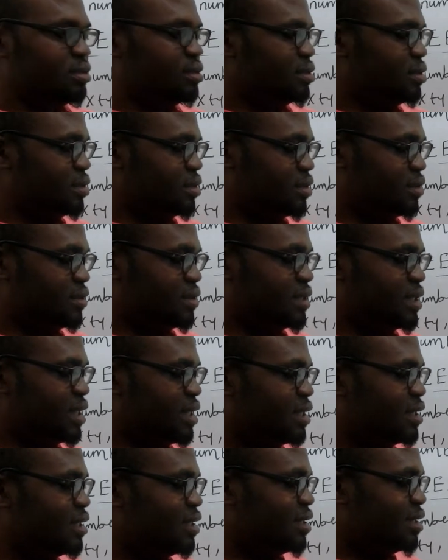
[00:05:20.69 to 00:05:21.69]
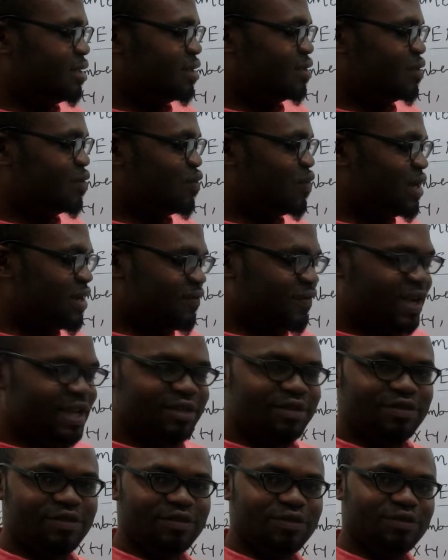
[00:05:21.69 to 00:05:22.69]
You understand? So whenever
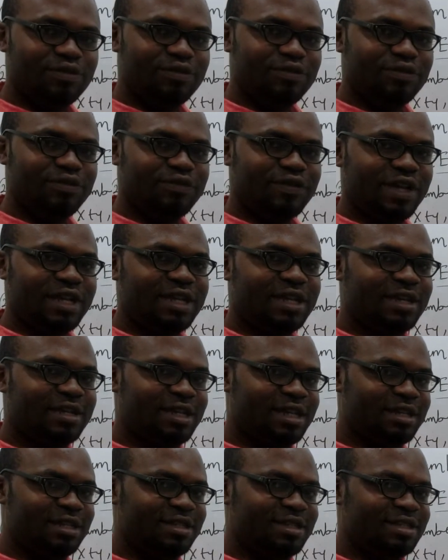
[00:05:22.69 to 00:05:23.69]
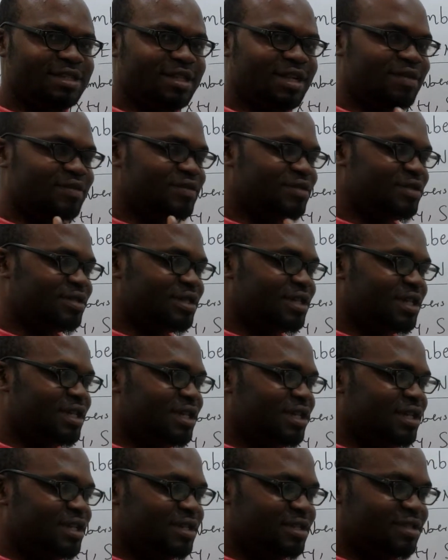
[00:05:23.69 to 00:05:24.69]
you find out that the sound
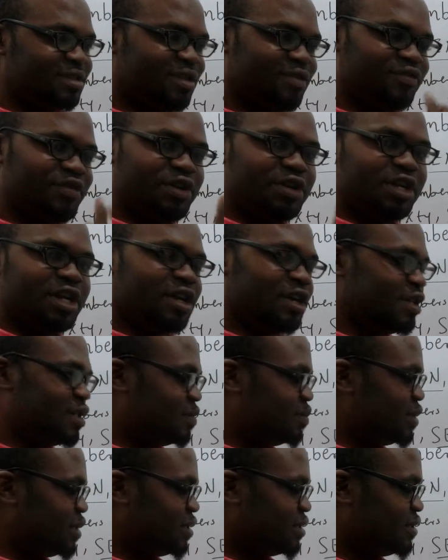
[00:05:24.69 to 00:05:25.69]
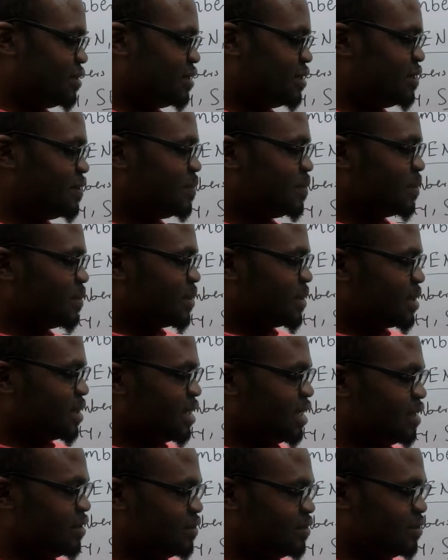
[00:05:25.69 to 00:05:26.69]
is not very conspicuous,
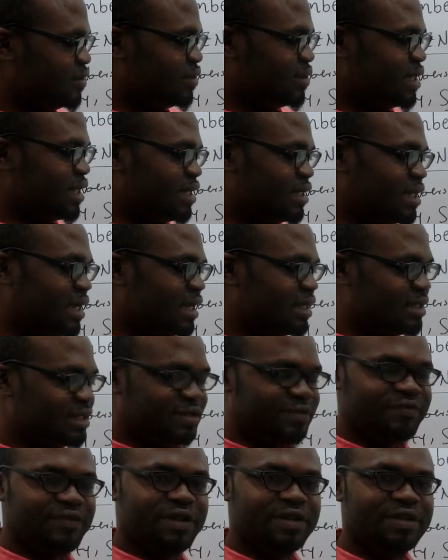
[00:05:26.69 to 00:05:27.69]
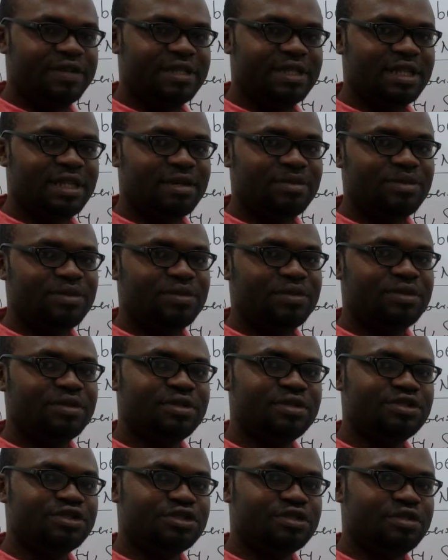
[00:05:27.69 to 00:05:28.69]
then you know that that very syllable
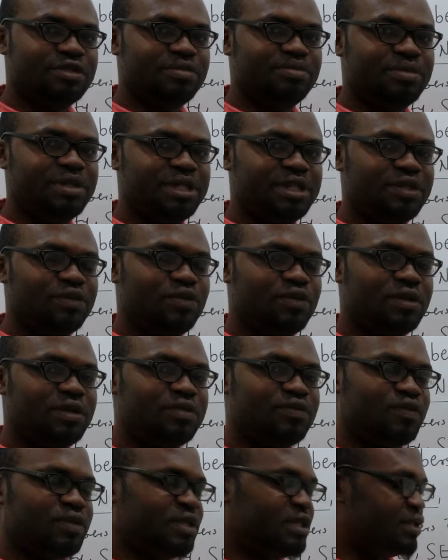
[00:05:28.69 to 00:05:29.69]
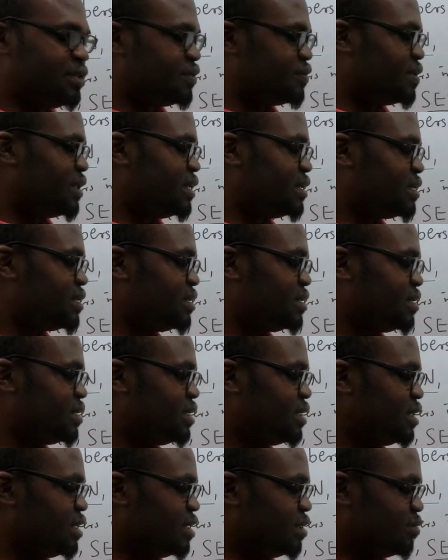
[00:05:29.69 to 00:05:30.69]
shouldn't be the one with the stress.
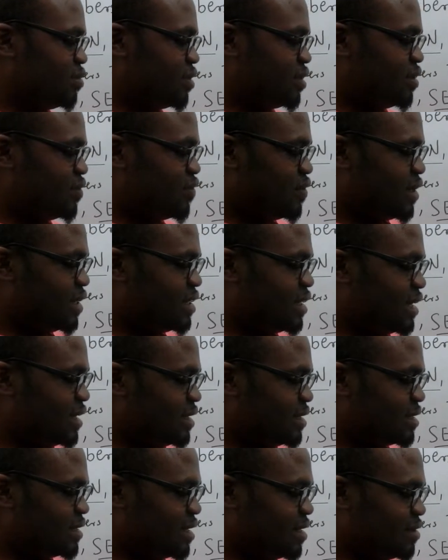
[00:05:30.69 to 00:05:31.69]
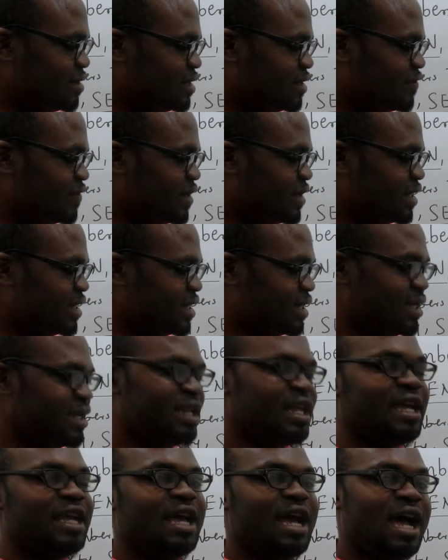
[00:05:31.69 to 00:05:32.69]
But the one that the sound is very clear,
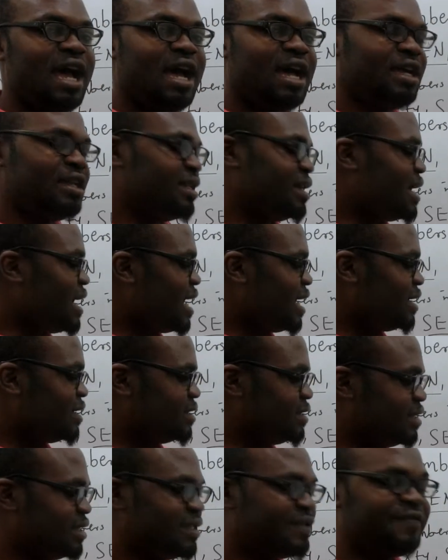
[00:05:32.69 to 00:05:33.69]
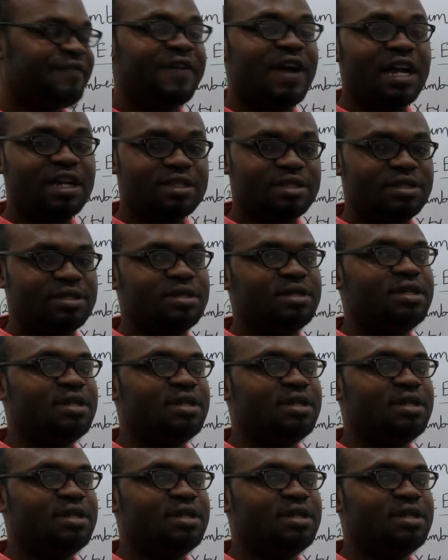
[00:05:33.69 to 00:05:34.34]
like the R in this factor